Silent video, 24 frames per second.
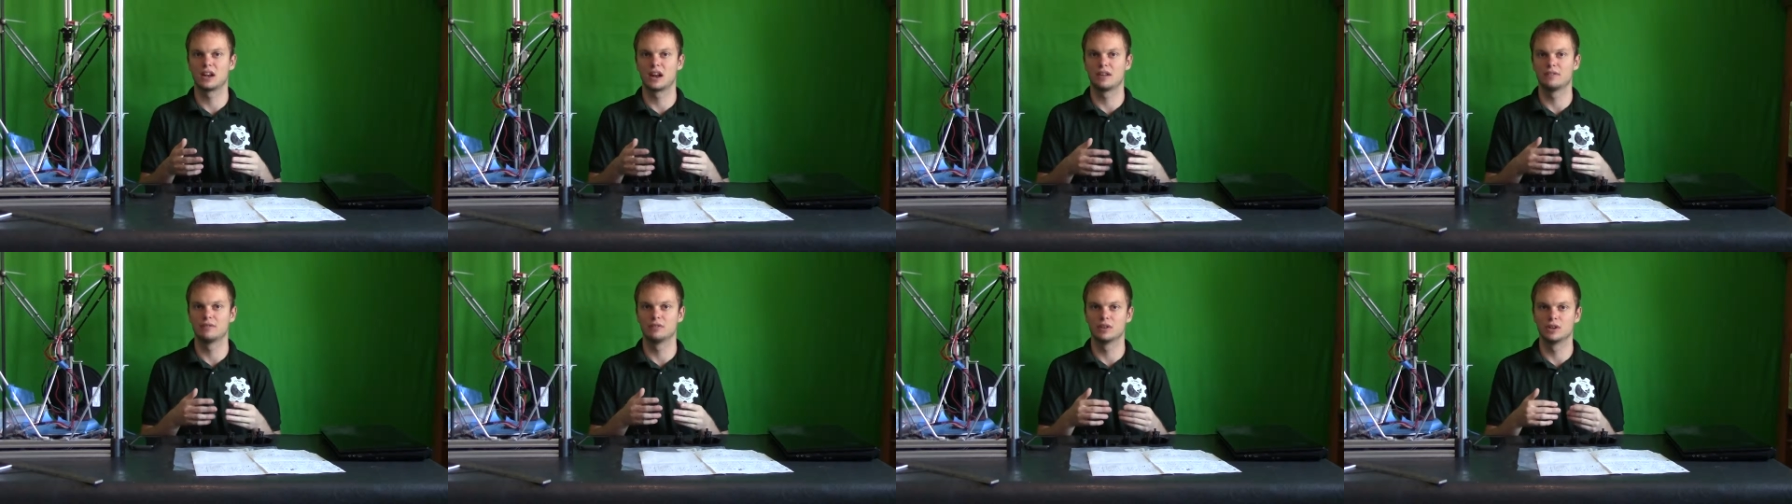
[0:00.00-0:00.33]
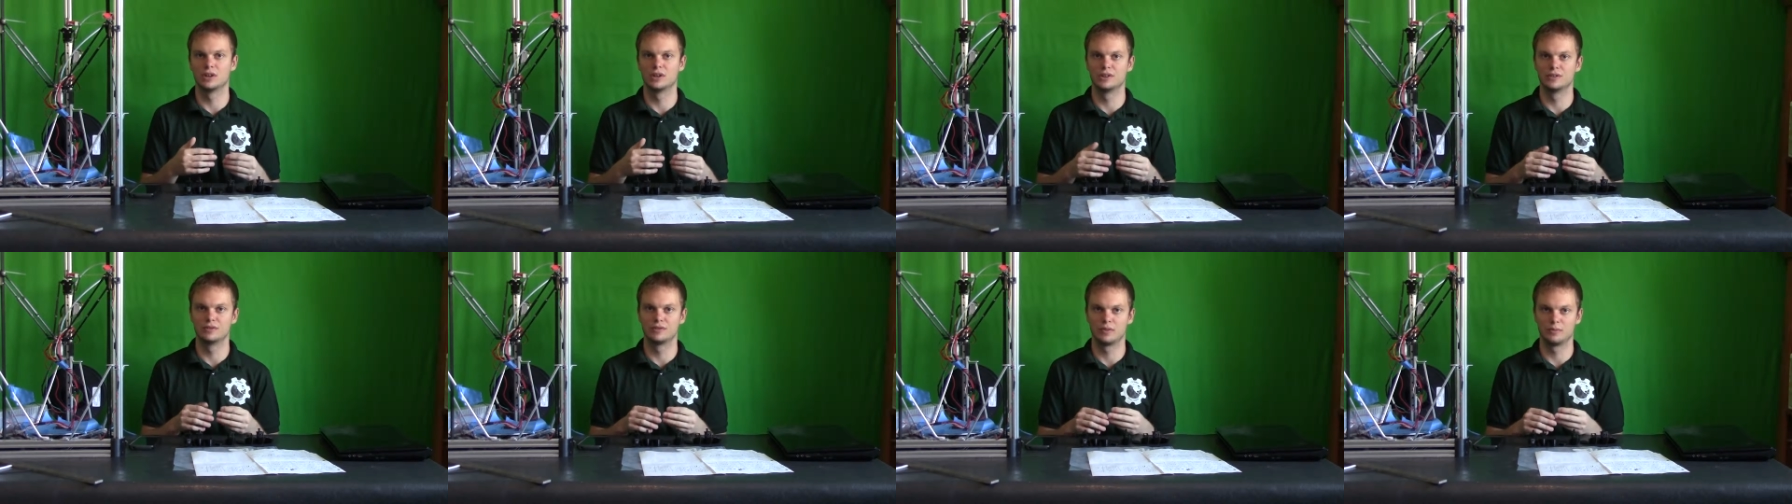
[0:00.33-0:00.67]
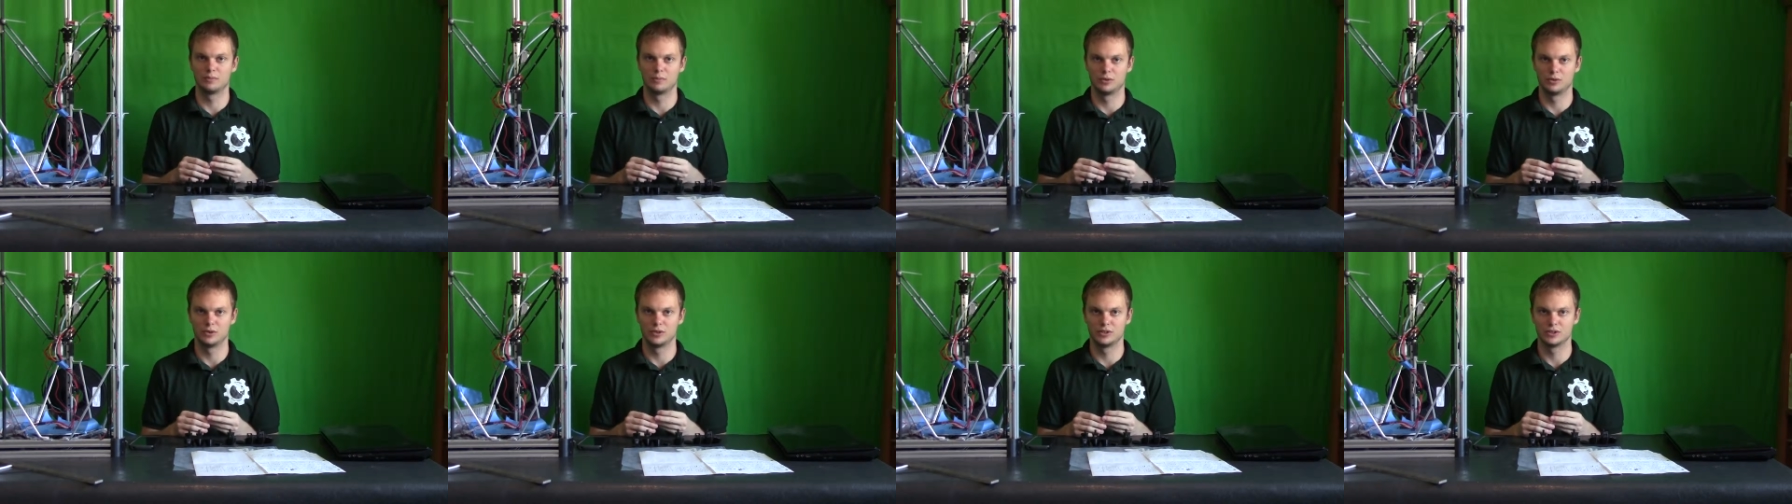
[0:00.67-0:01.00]
that I've learned
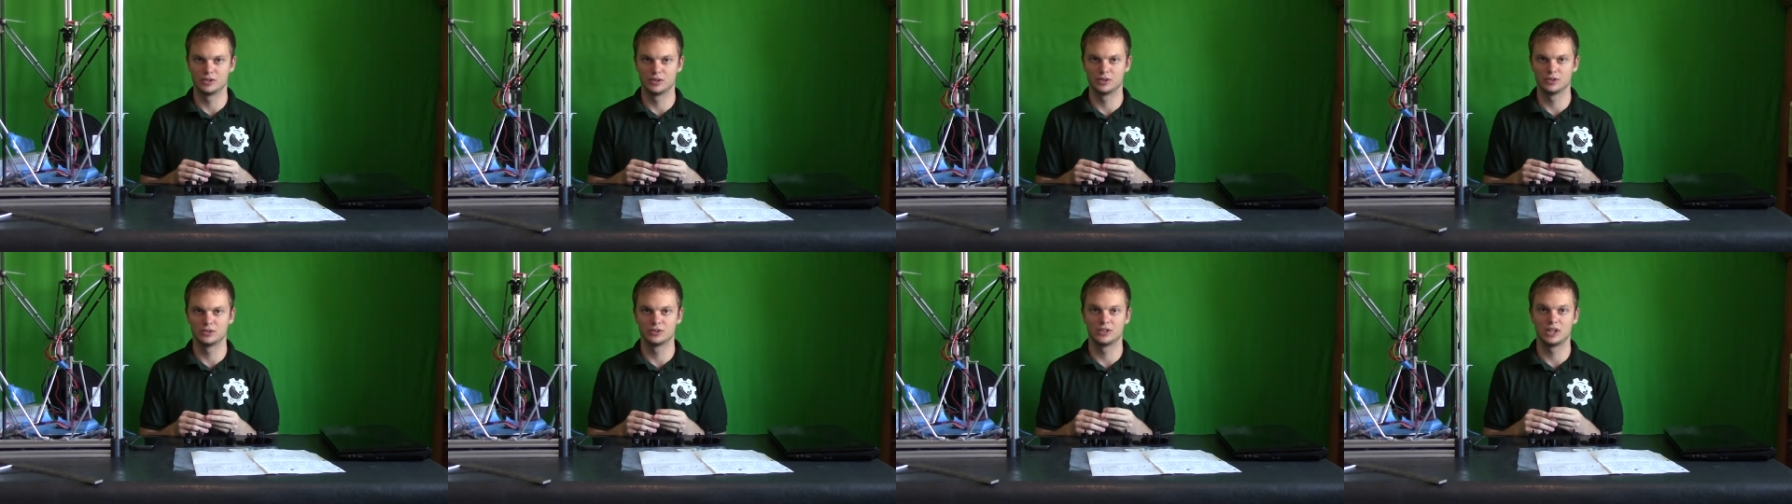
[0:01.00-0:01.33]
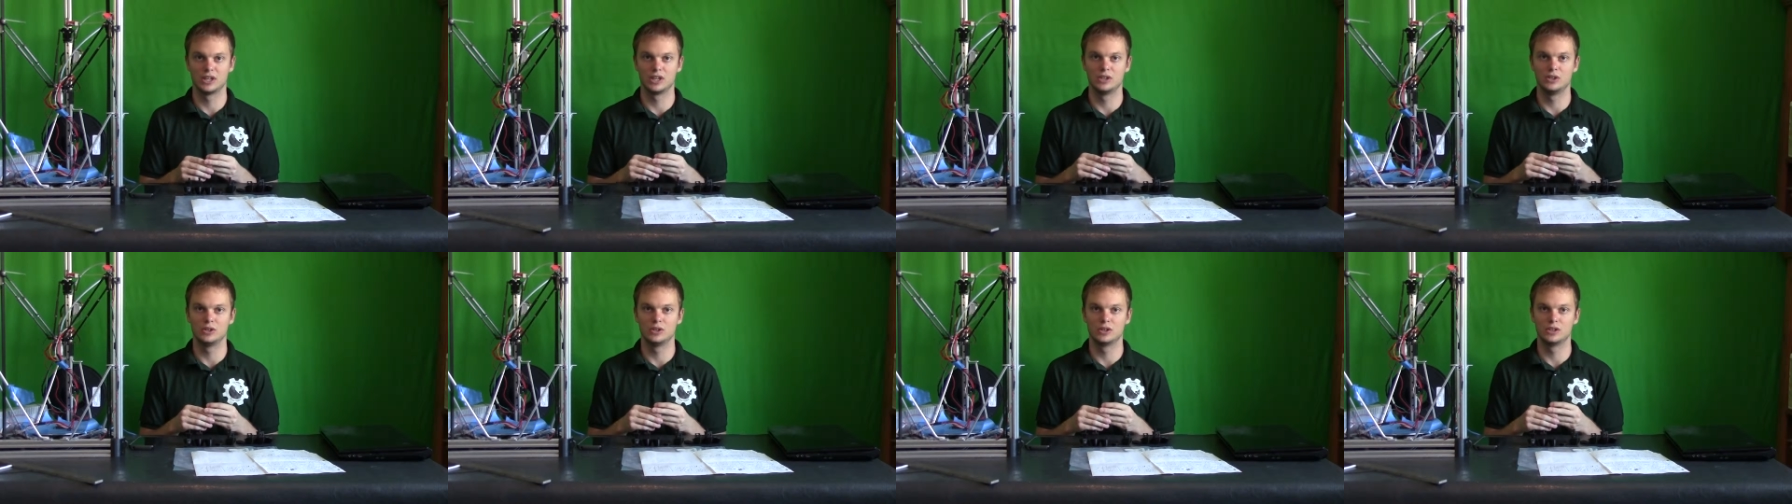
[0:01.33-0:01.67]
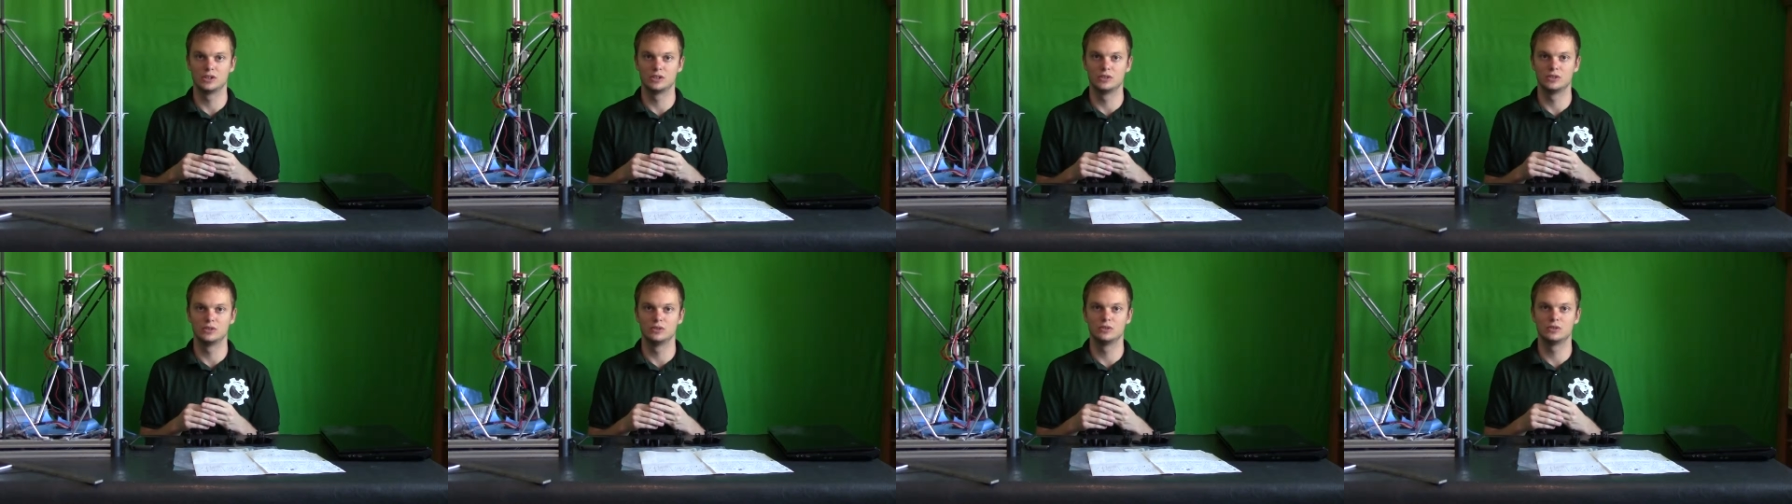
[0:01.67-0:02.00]
from the results that you
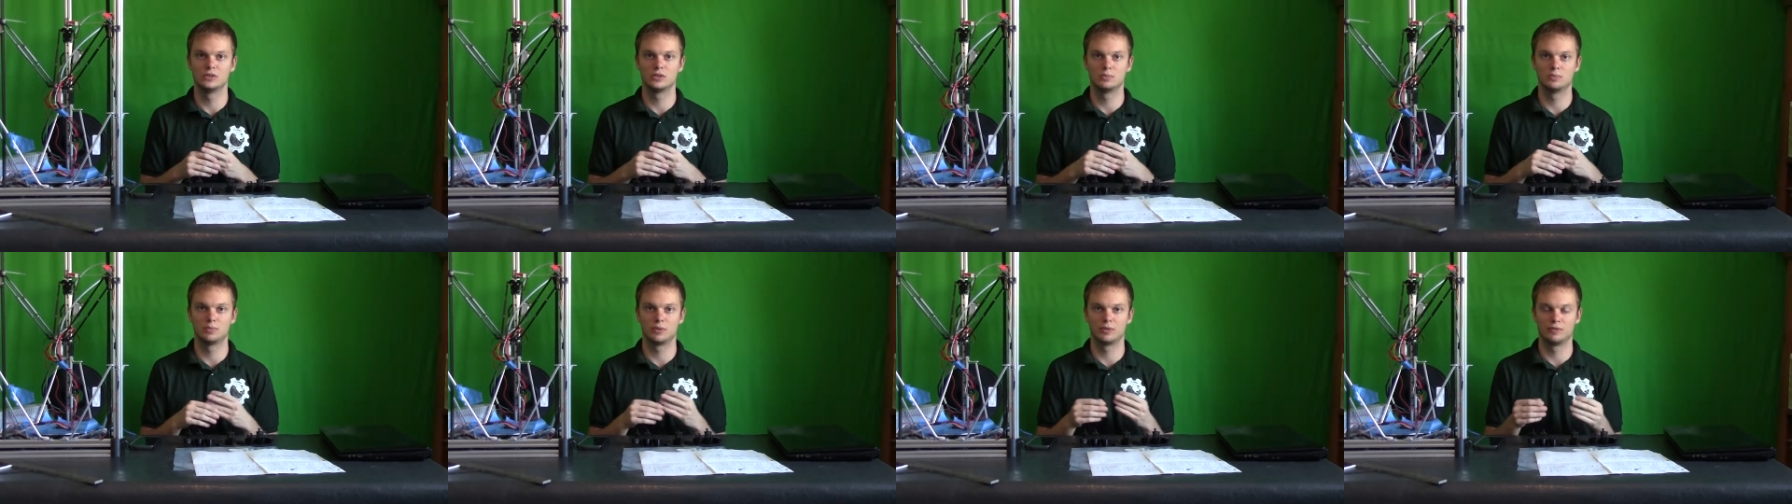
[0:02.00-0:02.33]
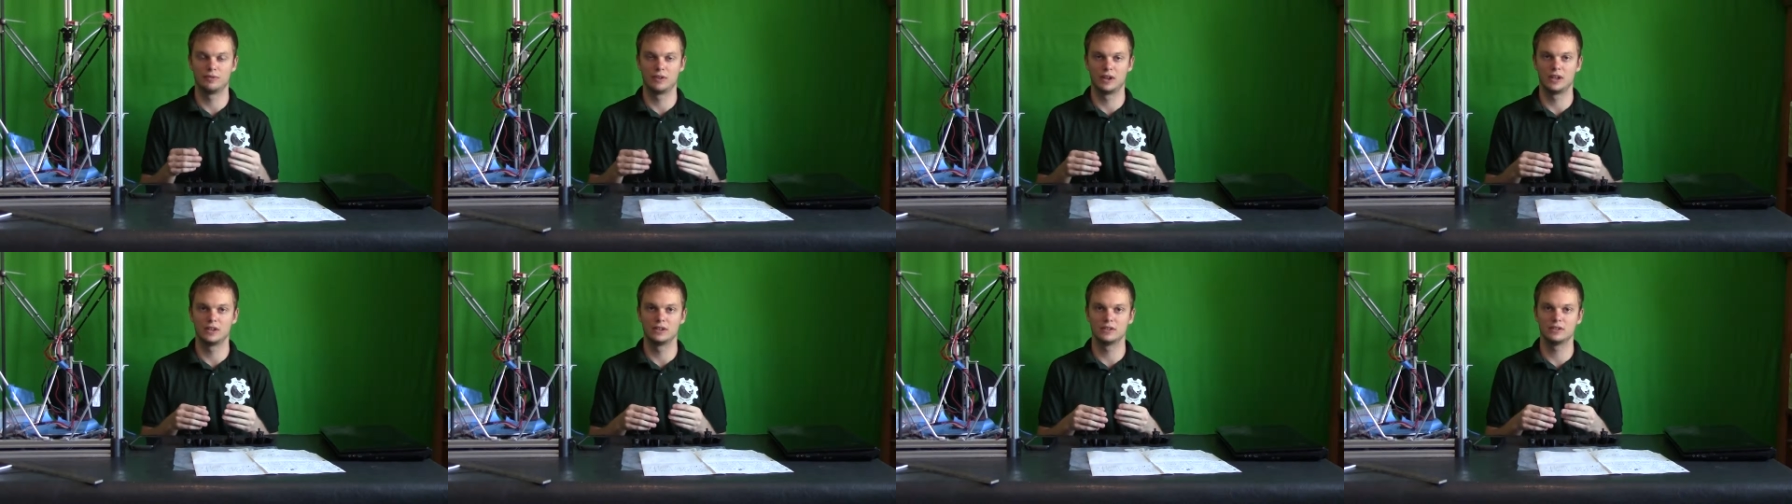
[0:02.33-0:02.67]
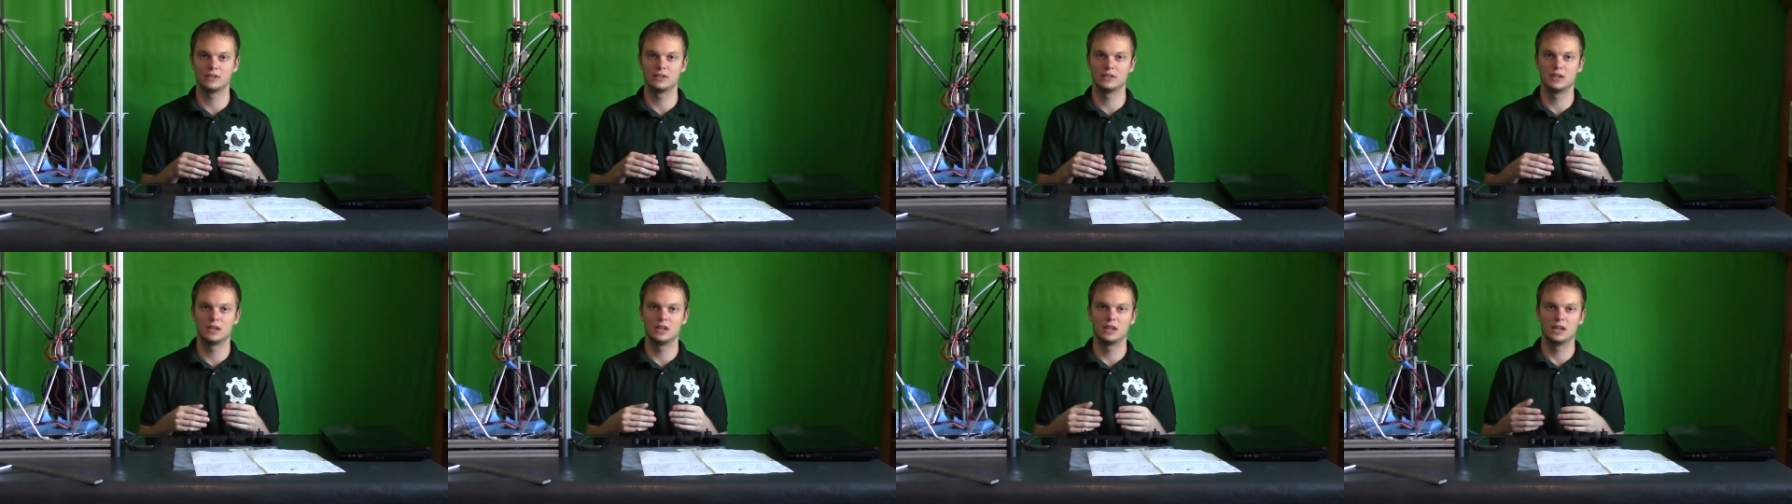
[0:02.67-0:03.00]
could do to
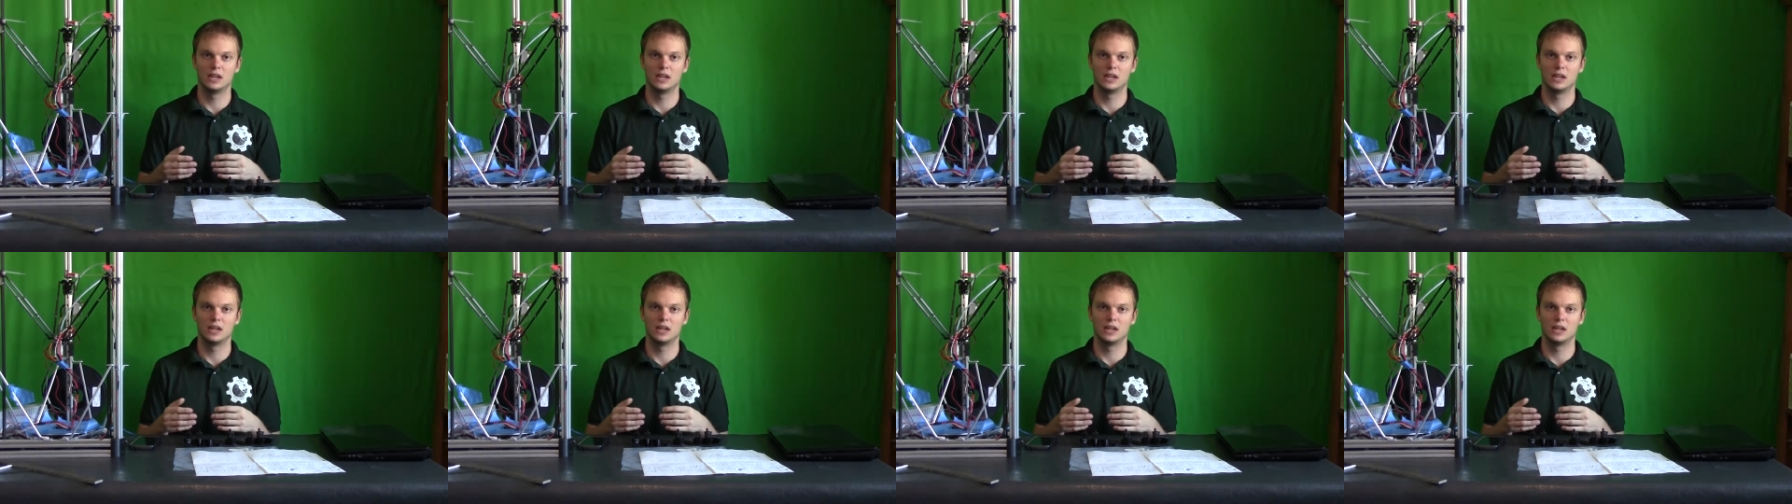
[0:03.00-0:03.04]
prevent